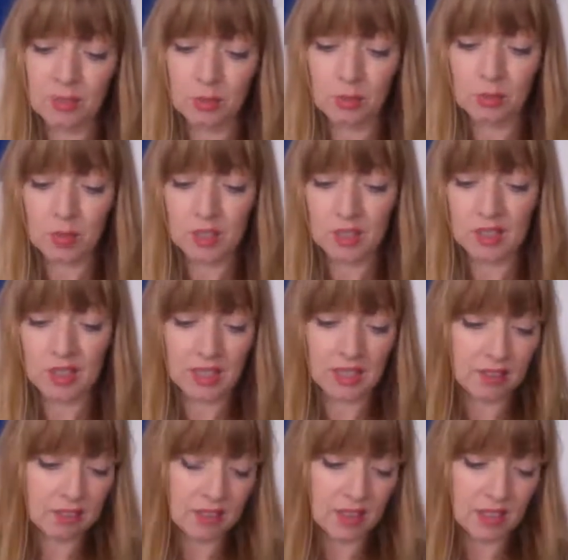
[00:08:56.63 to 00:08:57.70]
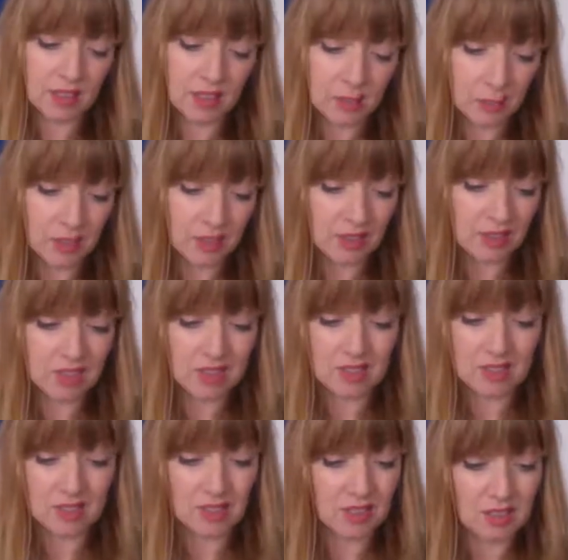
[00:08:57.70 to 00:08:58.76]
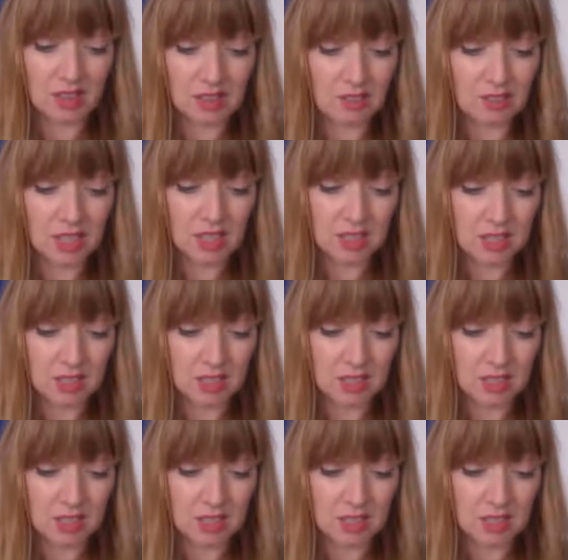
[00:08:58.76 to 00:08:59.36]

one thing I really like about it is the ingredients.